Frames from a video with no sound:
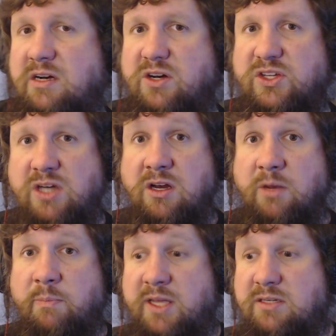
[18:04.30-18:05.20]
It's none of your
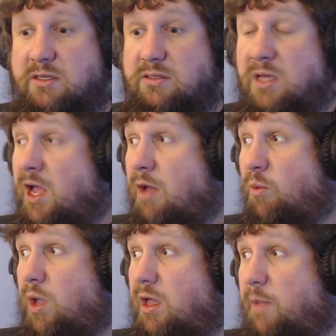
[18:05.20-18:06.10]
business.
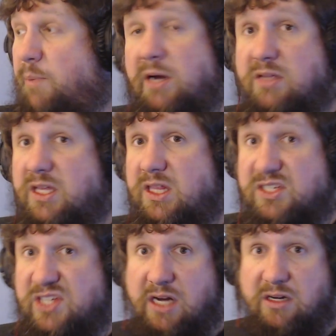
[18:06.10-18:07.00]
Well, apparently the
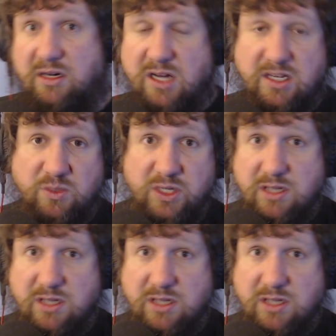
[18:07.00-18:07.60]
senator doesn't want to